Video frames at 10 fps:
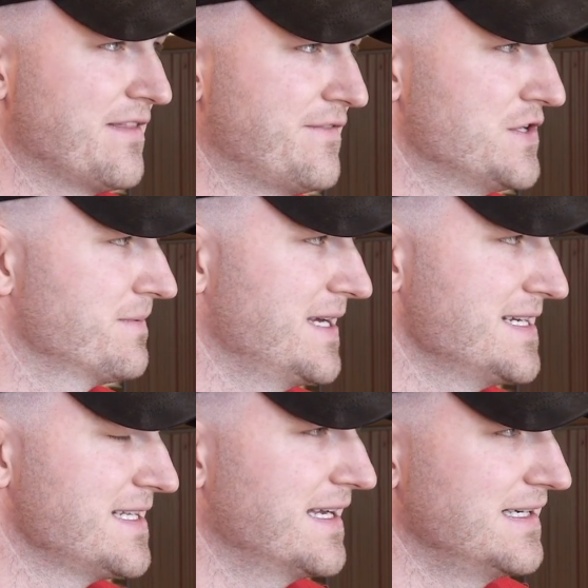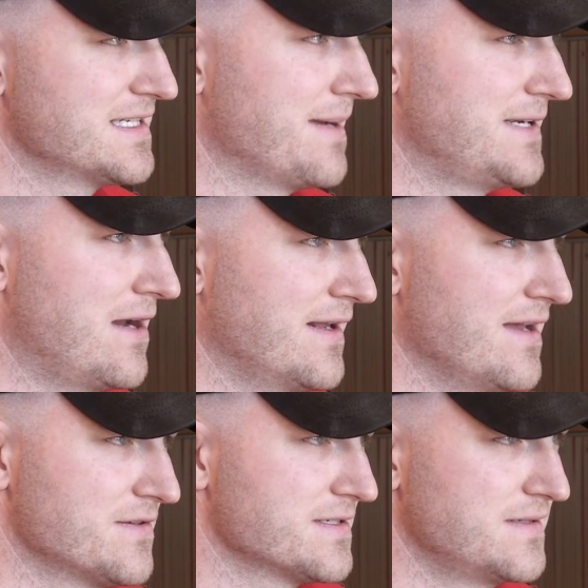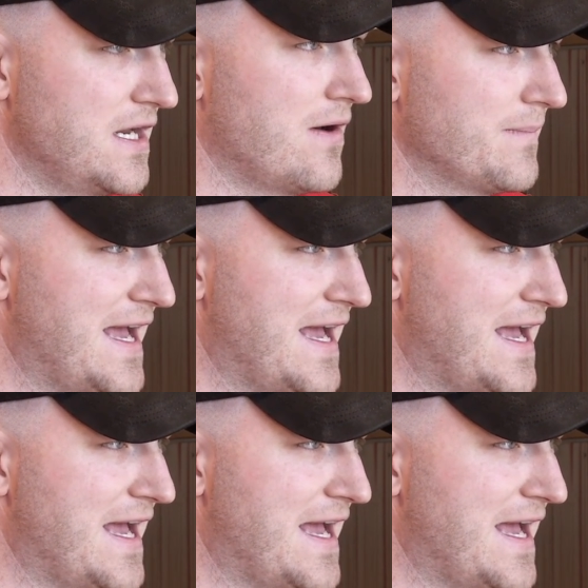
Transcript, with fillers: not the first place that has come to town and gives, you know,